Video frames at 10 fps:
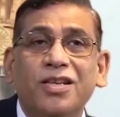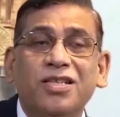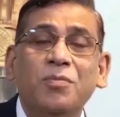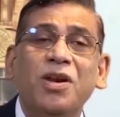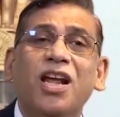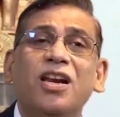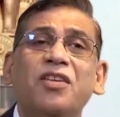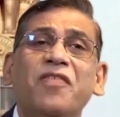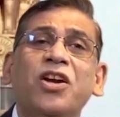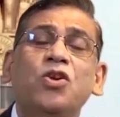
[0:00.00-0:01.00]

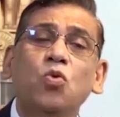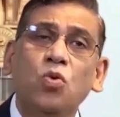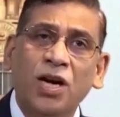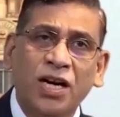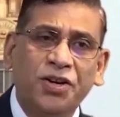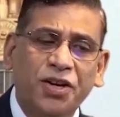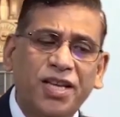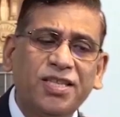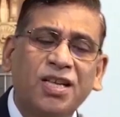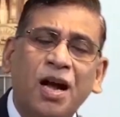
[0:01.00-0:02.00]
Similarly, when 2
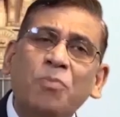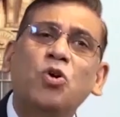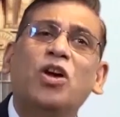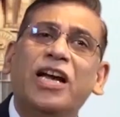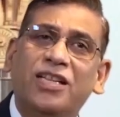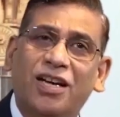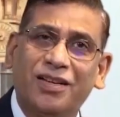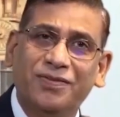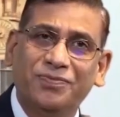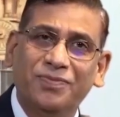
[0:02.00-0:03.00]
countries come
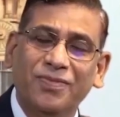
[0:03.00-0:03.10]
together